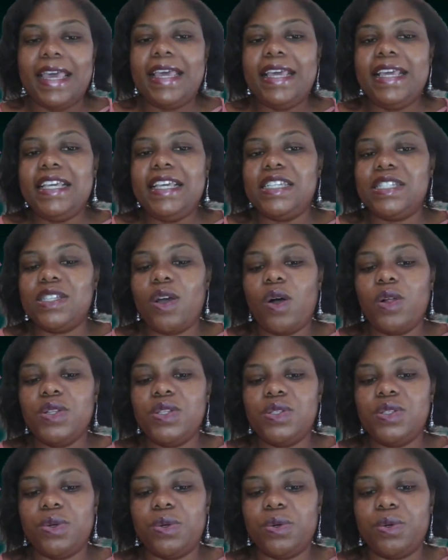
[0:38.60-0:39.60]
He's
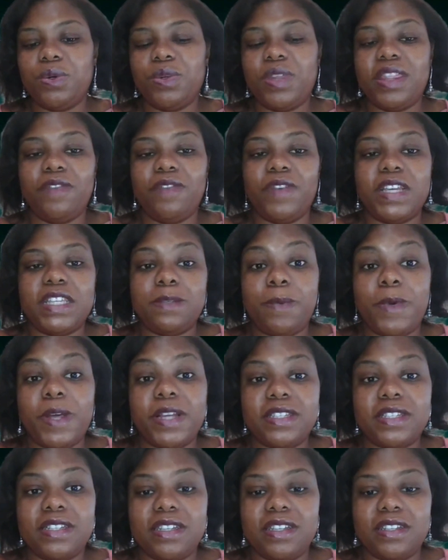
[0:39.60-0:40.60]
also the vice
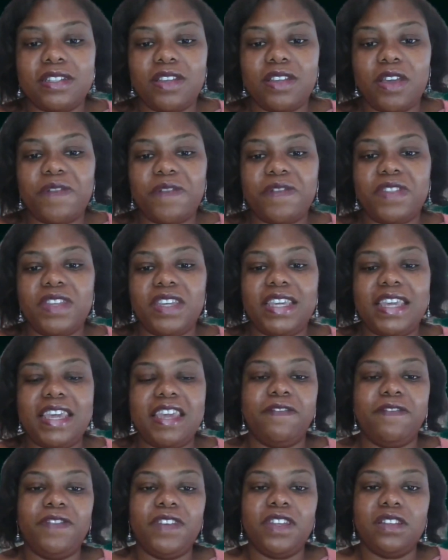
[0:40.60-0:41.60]
president of the
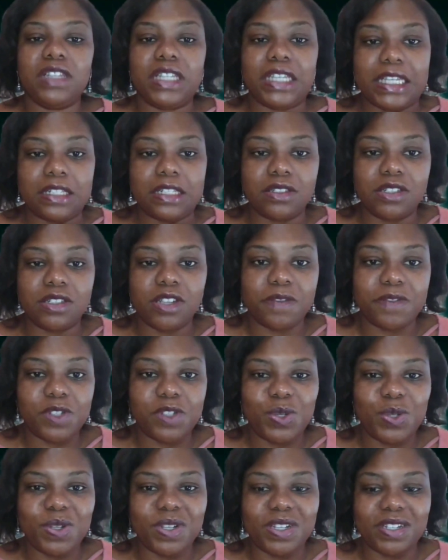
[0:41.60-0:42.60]
Cave Hill Guild of
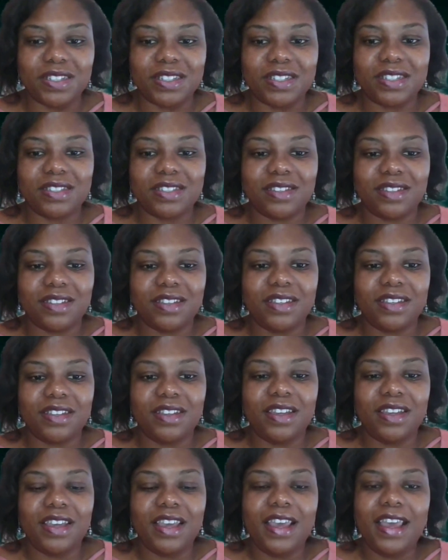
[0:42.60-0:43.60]
Students.
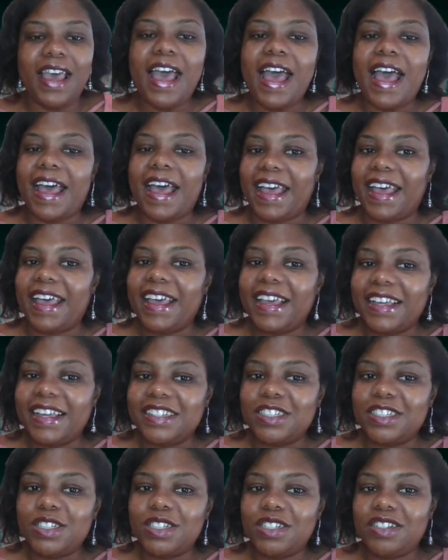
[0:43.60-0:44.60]

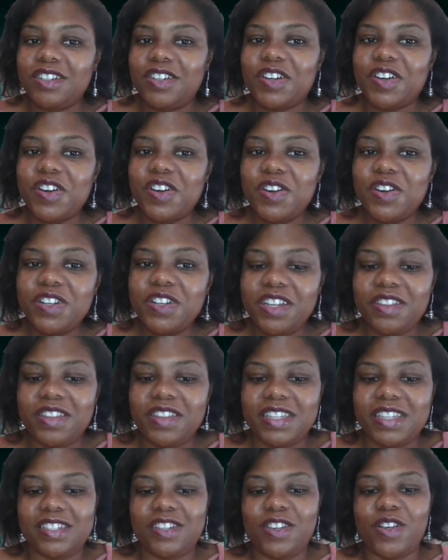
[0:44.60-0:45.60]
And earlier
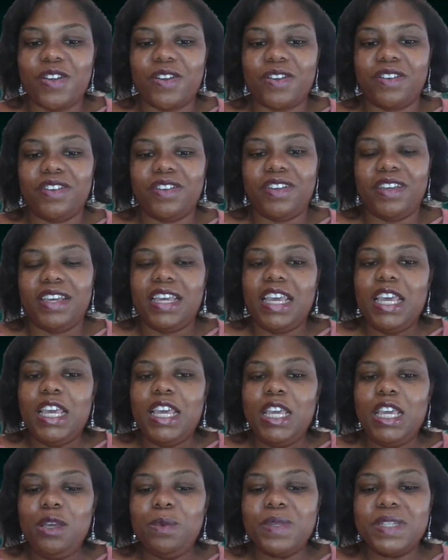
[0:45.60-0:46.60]
this year,
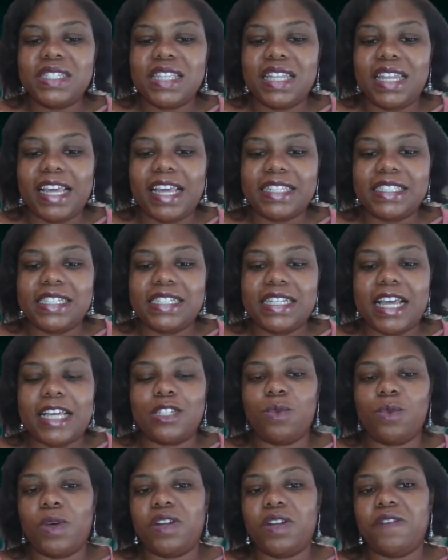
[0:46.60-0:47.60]
he was selected
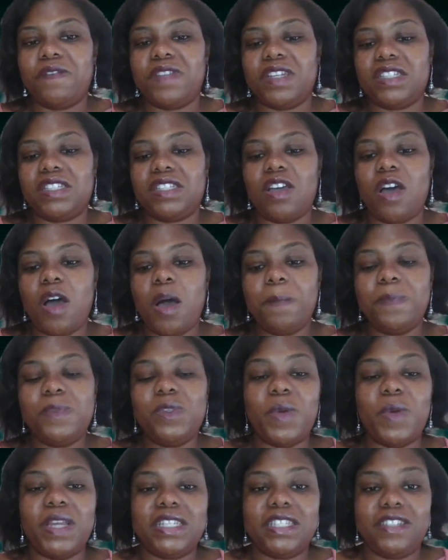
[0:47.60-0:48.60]
as one of the top
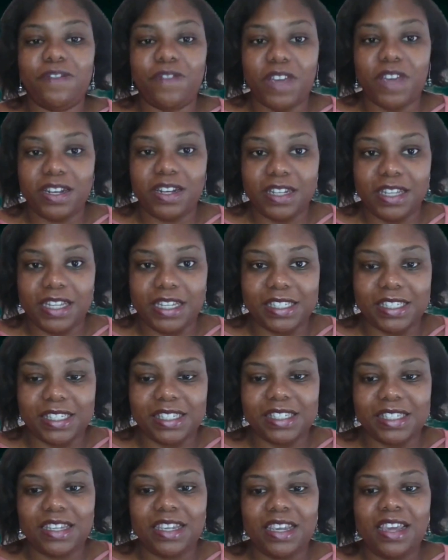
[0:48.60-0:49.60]
20
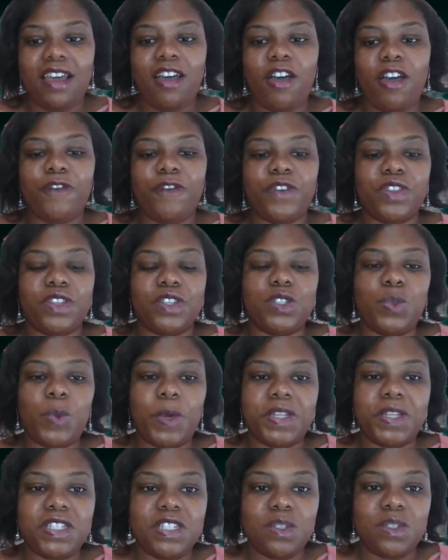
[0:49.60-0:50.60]
finalists for the
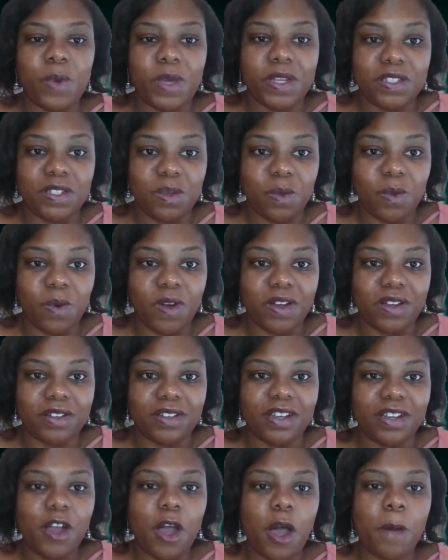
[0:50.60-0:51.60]

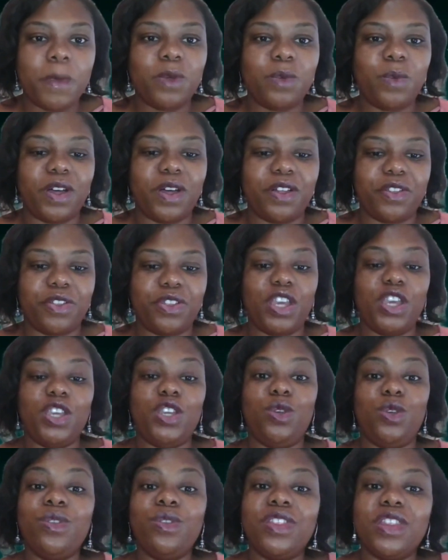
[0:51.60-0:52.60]
2021 Commonwealth
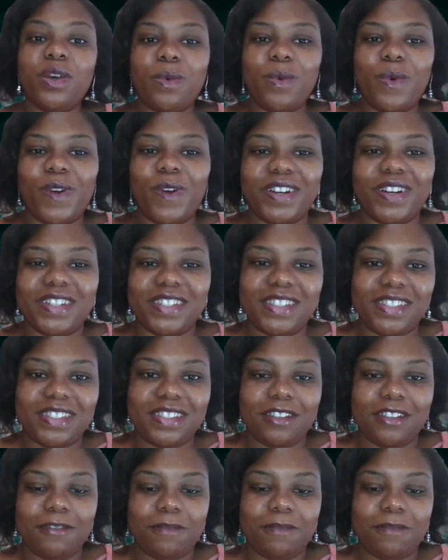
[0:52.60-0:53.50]
Youth Awards.